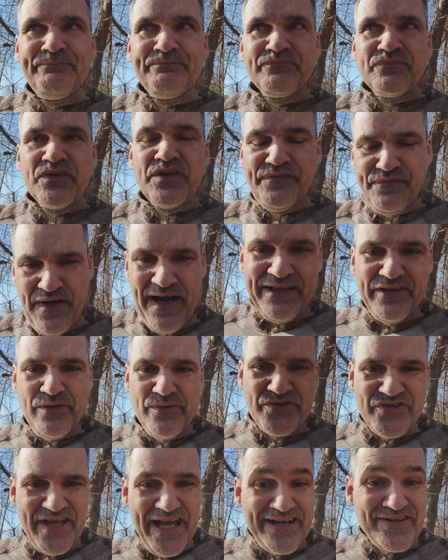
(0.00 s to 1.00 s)
to find
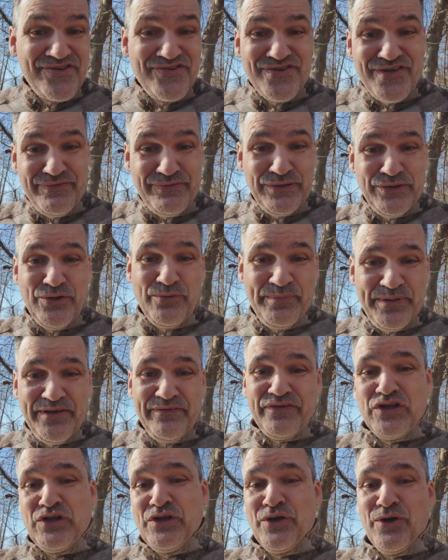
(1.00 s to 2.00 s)
those sections of a little bit
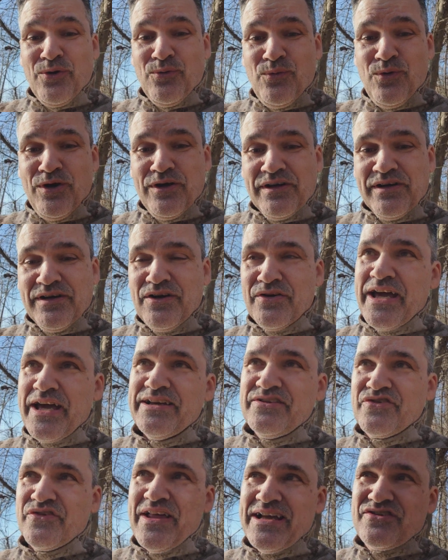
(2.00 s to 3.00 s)
of clearer water. Okay,
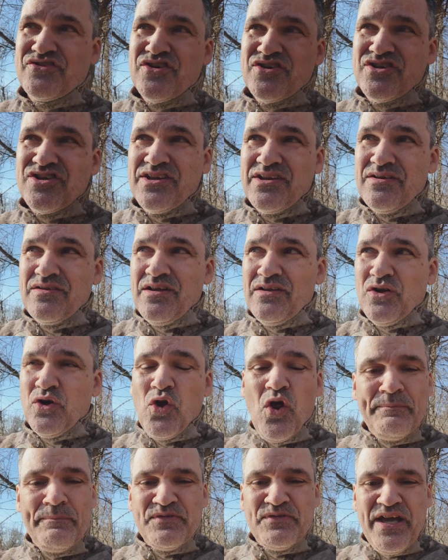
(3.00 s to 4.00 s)
so that's just a little
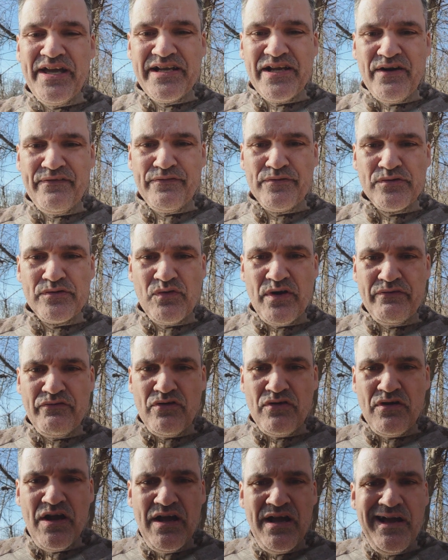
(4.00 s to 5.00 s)
update here from the
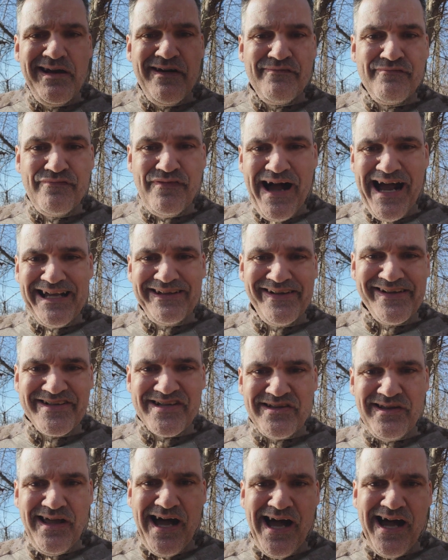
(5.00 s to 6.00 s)
river. Violette's
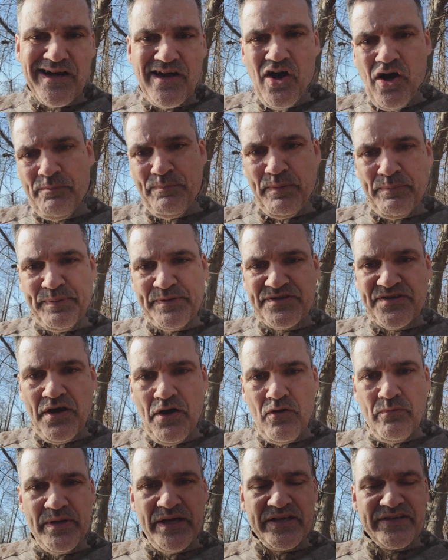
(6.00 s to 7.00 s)
Lock, Upper
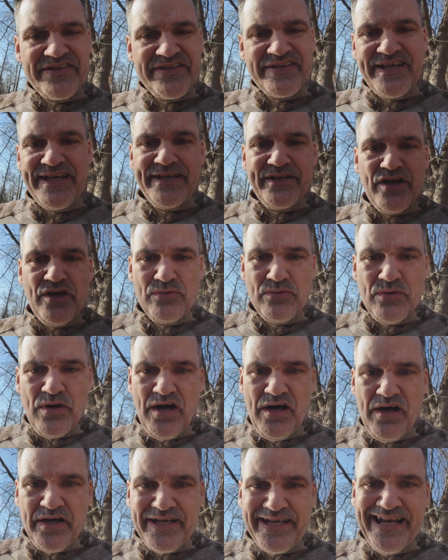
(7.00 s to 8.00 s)
Potomac,
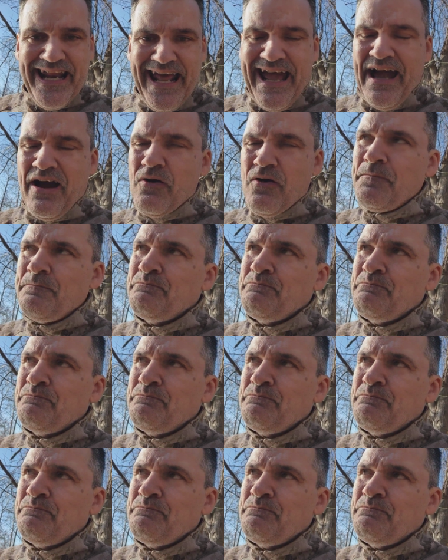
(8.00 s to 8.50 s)
C&O Canal,